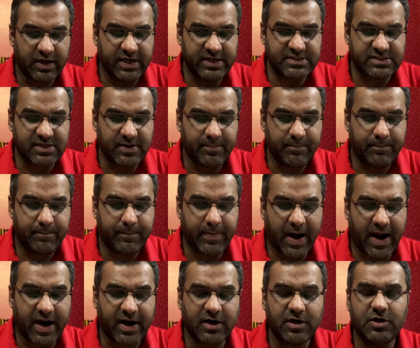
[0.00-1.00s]
it's a
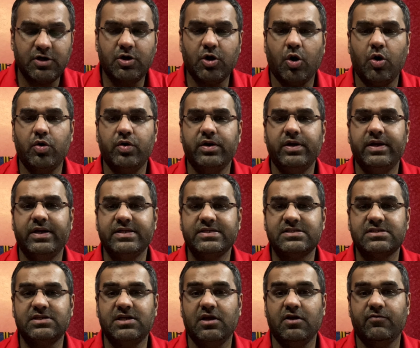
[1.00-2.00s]
backdoor
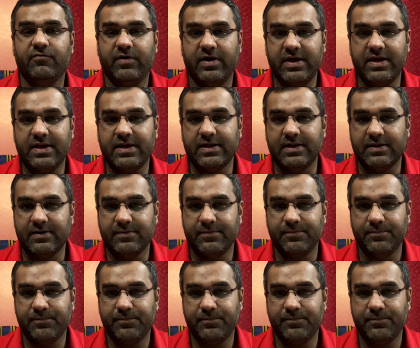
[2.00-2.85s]
listing vehicle